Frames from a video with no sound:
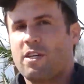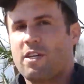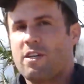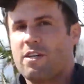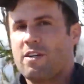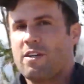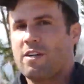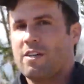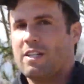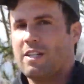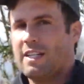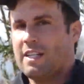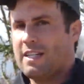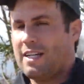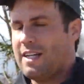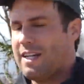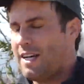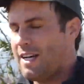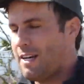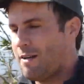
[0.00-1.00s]
here,
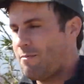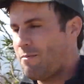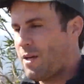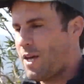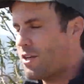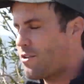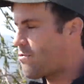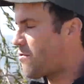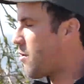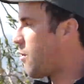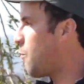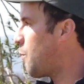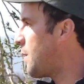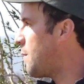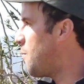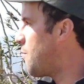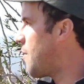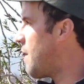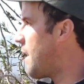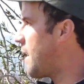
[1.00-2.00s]
hedgerow
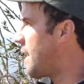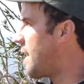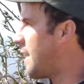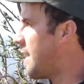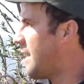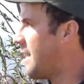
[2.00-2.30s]
windbreak,